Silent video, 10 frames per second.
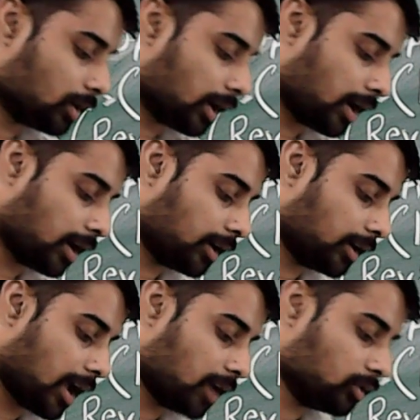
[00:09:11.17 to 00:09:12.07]
uh,
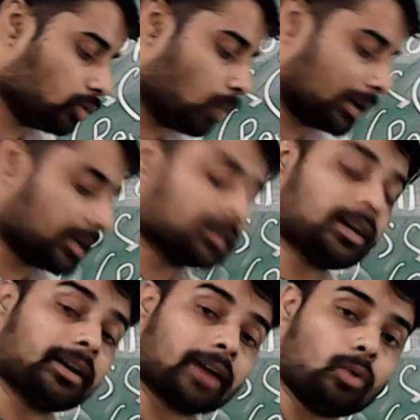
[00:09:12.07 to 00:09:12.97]
what are the
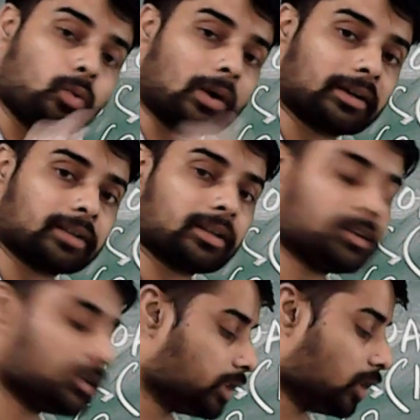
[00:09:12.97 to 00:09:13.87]
now what are the
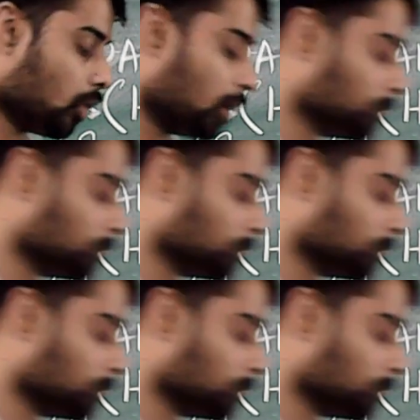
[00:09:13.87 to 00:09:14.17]
duty of